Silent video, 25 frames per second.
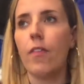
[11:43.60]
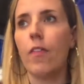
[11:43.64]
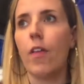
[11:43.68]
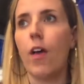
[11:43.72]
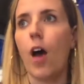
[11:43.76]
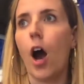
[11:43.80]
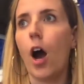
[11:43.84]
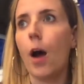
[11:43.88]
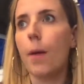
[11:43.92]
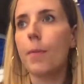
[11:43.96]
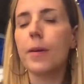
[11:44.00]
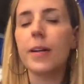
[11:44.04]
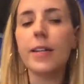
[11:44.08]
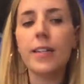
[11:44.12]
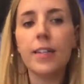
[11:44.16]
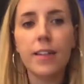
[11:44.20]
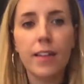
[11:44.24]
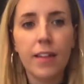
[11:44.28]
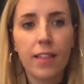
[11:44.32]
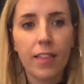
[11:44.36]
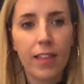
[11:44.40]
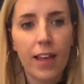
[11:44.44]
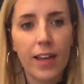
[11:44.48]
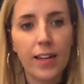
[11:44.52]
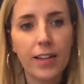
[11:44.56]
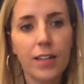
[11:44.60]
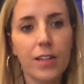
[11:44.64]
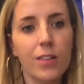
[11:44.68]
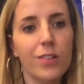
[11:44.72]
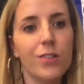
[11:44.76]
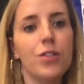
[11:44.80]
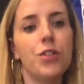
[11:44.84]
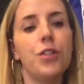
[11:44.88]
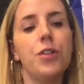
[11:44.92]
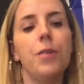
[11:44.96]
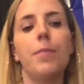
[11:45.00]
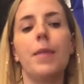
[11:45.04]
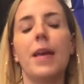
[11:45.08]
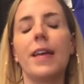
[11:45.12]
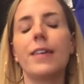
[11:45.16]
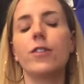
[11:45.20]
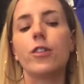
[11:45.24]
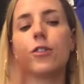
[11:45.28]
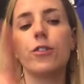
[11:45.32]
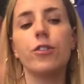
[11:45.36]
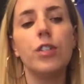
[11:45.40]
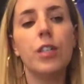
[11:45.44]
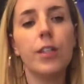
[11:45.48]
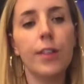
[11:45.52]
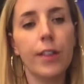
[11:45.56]
Aubrey then needs to make sure
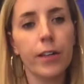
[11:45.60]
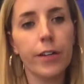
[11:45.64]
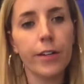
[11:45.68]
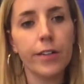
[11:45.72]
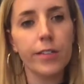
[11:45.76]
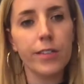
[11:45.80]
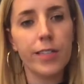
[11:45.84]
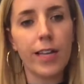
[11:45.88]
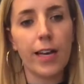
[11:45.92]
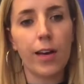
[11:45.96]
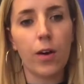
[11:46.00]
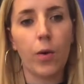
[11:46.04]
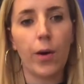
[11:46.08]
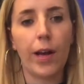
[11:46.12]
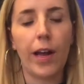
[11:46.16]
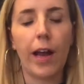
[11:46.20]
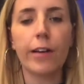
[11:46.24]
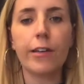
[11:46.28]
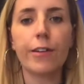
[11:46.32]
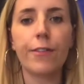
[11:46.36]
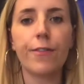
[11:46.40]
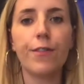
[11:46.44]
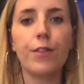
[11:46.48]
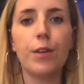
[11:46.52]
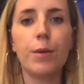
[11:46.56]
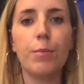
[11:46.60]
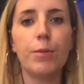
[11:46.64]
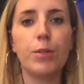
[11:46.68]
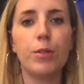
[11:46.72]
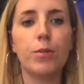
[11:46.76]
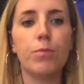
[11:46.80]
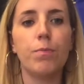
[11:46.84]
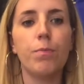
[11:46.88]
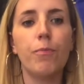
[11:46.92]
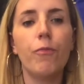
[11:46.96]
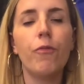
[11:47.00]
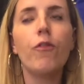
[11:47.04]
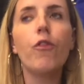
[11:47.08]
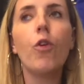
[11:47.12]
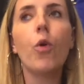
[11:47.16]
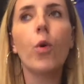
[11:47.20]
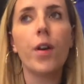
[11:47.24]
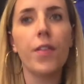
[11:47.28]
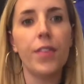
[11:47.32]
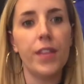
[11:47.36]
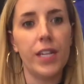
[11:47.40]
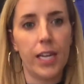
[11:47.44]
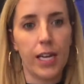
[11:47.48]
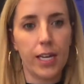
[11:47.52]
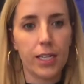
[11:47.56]
she learns that choreography before
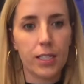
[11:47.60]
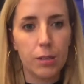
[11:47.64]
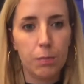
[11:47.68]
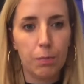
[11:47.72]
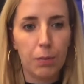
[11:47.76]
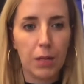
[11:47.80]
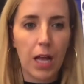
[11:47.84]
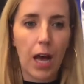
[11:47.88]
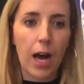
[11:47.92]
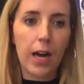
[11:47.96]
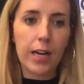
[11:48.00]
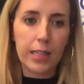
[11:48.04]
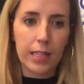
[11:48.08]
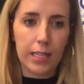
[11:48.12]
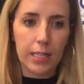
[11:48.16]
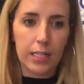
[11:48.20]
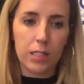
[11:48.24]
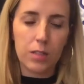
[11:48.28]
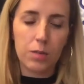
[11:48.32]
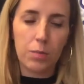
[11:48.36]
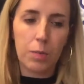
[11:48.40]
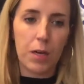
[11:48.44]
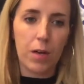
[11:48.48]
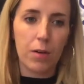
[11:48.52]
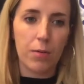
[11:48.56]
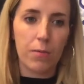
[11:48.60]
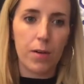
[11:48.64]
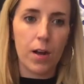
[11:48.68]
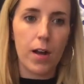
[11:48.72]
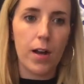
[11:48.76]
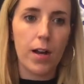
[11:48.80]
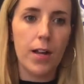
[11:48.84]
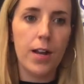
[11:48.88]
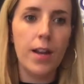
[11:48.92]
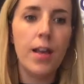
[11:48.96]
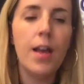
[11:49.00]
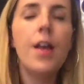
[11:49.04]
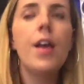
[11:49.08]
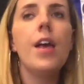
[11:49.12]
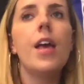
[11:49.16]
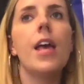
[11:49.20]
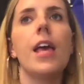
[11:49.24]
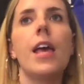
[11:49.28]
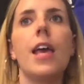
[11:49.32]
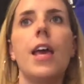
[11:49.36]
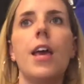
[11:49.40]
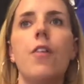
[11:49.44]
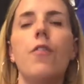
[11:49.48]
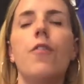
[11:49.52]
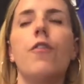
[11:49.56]
the next block that it's being run.
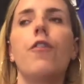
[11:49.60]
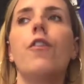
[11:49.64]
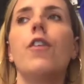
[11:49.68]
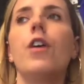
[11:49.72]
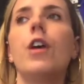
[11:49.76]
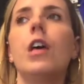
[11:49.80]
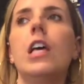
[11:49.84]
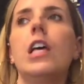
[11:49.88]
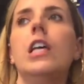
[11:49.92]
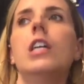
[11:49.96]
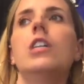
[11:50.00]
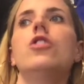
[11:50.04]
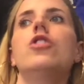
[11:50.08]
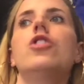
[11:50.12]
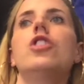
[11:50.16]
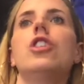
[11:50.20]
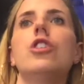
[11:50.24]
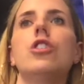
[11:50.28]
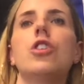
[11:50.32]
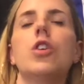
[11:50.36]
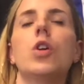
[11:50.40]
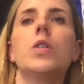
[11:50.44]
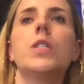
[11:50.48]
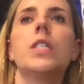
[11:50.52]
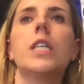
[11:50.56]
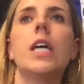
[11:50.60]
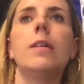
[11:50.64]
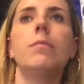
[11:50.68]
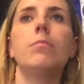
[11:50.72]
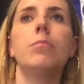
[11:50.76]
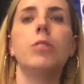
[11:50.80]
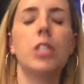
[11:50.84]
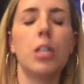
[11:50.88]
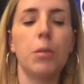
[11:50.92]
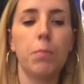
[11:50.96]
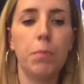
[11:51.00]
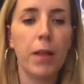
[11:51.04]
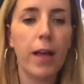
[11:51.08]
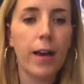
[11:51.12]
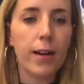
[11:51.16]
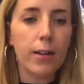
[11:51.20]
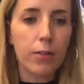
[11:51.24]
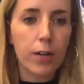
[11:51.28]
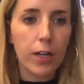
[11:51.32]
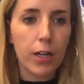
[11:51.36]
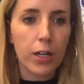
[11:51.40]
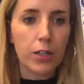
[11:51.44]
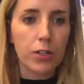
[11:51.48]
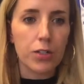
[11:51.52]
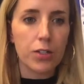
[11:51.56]
If she shows up to block
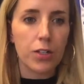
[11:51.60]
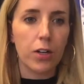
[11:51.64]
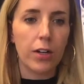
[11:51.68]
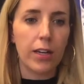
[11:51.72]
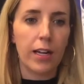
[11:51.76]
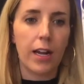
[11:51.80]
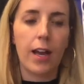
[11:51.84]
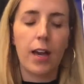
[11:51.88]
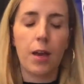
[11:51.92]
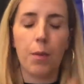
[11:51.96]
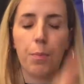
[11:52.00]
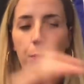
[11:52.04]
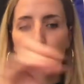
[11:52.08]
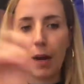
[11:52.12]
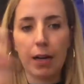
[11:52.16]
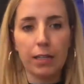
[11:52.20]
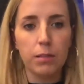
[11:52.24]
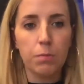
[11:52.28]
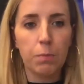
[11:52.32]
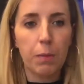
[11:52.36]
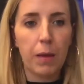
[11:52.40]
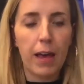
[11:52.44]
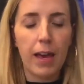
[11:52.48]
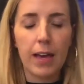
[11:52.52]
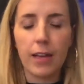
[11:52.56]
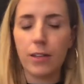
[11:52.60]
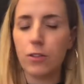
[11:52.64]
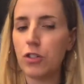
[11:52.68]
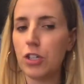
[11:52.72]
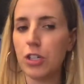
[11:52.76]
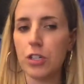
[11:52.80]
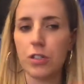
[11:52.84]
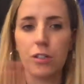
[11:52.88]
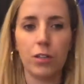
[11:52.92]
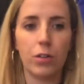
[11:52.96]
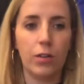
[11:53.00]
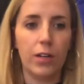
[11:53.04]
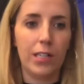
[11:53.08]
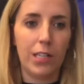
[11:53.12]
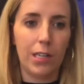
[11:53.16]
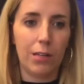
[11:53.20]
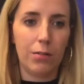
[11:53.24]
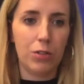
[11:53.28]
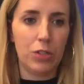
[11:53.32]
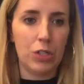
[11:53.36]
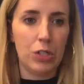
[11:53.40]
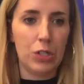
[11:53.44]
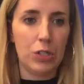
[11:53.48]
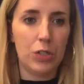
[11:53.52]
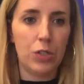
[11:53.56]
rehearsal and I press play and she has no idea what
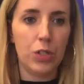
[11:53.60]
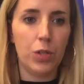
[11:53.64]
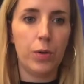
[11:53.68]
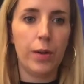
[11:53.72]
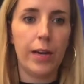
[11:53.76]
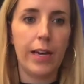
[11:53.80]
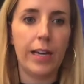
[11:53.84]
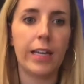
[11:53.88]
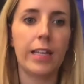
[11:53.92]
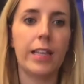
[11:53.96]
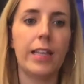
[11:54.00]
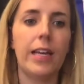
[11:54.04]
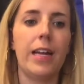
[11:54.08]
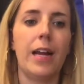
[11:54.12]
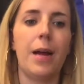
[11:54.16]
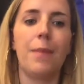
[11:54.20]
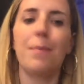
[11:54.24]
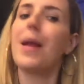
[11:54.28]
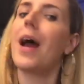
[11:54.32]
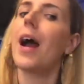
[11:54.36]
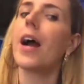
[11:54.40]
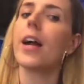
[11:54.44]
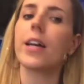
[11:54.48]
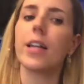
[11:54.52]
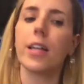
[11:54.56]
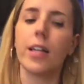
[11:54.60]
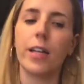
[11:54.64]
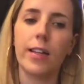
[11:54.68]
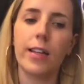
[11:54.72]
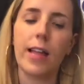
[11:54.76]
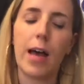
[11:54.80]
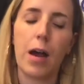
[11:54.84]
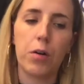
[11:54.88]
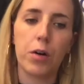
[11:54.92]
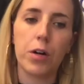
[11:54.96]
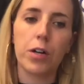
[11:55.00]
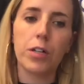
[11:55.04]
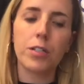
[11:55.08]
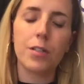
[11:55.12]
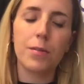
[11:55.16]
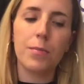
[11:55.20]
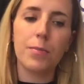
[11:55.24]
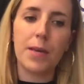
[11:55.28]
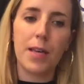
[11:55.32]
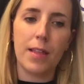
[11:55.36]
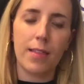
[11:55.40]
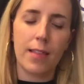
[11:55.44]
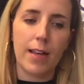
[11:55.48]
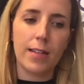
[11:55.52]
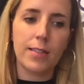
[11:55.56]
she's doing, then I'm not going to allow her to be
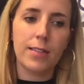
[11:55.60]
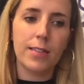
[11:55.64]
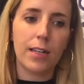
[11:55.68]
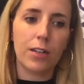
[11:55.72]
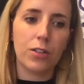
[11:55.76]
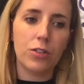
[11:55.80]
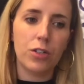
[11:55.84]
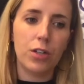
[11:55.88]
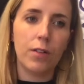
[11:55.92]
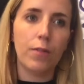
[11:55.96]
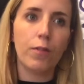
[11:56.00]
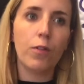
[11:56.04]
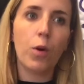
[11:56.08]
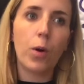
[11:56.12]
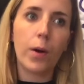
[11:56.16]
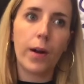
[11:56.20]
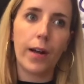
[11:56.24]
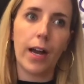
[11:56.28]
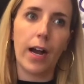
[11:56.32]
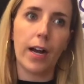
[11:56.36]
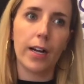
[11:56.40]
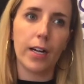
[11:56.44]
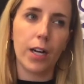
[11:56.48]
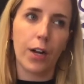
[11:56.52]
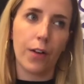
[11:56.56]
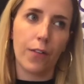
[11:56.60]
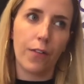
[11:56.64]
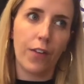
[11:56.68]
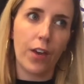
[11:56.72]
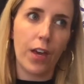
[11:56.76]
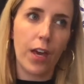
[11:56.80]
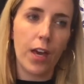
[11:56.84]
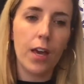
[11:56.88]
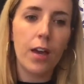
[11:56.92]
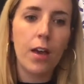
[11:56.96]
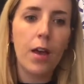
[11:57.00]
in that section of choreography